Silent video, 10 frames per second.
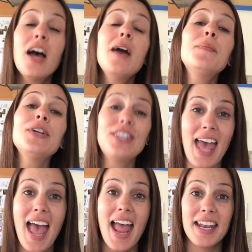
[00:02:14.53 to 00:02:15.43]
Number
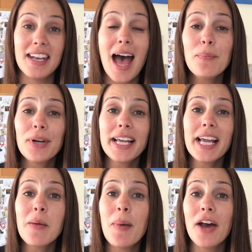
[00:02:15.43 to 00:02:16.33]
10, not
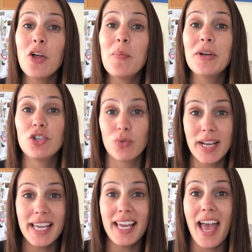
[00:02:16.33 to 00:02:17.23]
bringing a bottle but
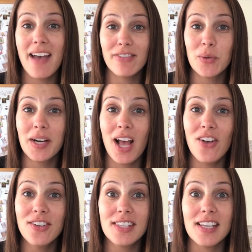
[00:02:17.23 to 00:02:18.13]
drinking everyone
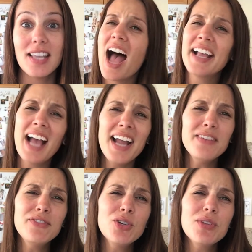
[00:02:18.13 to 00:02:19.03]
else's. I
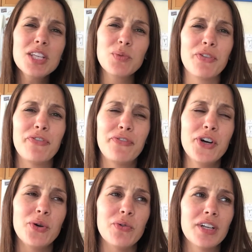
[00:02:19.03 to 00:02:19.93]
kind of do this with
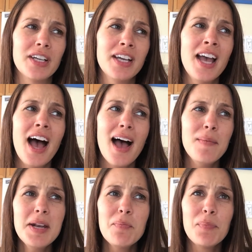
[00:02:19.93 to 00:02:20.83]
food.
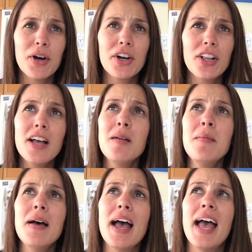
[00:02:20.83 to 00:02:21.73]
I'm in a book club,
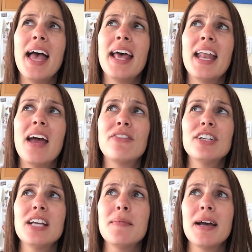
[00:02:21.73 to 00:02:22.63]
and every
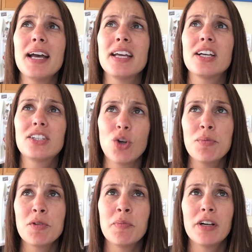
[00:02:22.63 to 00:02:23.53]
time I show
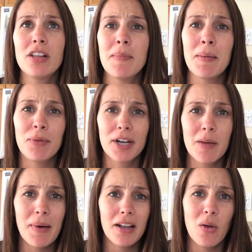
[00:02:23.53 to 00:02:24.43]
up to book club, I bring a
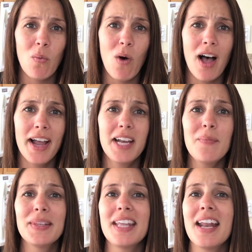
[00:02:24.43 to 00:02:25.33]
bottle of wine,
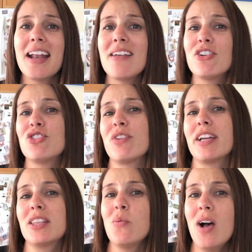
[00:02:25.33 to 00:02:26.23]
but then I never
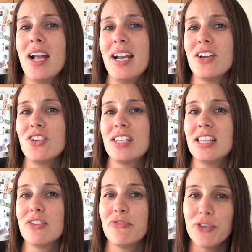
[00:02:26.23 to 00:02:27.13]
drink the wine, I just
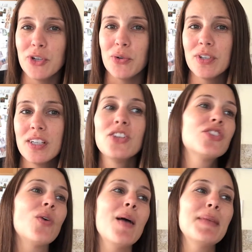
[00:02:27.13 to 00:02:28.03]
eat the food.
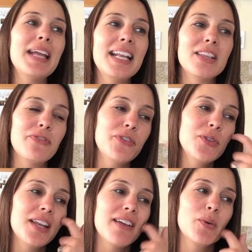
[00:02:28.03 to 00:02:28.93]
So I'm eating the
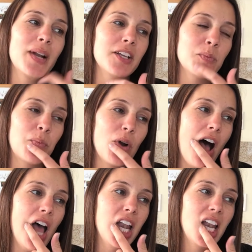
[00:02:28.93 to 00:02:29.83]
food that everyone else
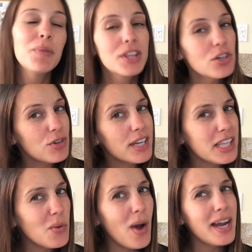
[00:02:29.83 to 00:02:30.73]
brought. But they're
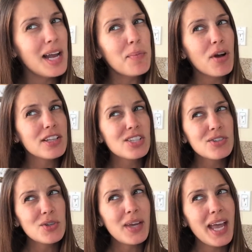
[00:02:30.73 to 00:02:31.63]
drinking the wine I brought, so
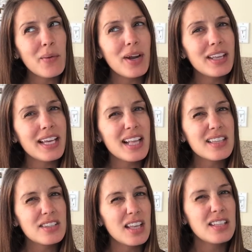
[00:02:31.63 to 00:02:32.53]
it's okay, right? Like,
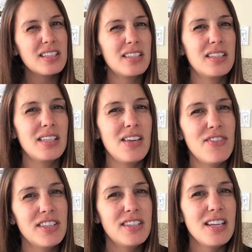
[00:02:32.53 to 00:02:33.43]
that's
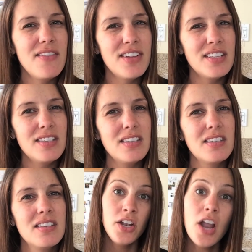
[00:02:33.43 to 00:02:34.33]
even Stevens.
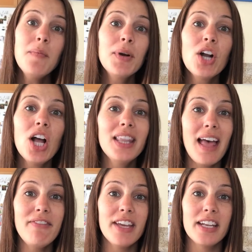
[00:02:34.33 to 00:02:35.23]
Number
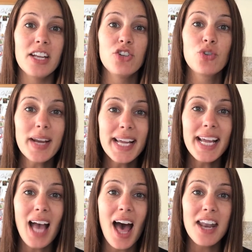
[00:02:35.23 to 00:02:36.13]
11,
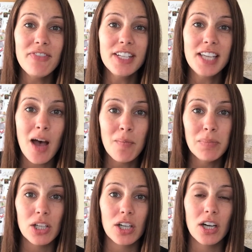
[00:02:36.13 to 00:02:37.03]
drinking out of a
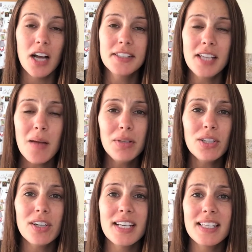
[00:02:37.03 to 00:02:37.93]
tumbler. A
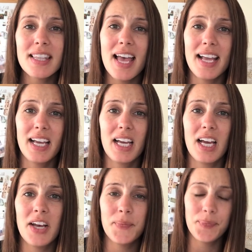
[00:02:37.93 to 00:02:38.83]
tumbler is like
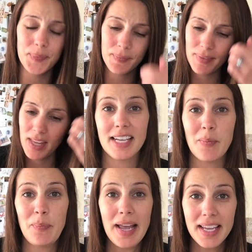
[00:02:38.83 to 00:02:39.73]
a
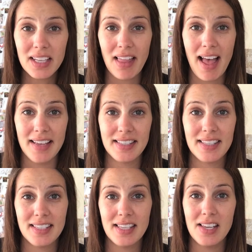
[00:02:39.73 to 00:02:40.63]
pint
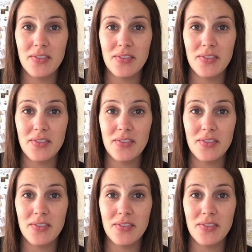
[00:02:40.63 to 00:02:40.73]
glass.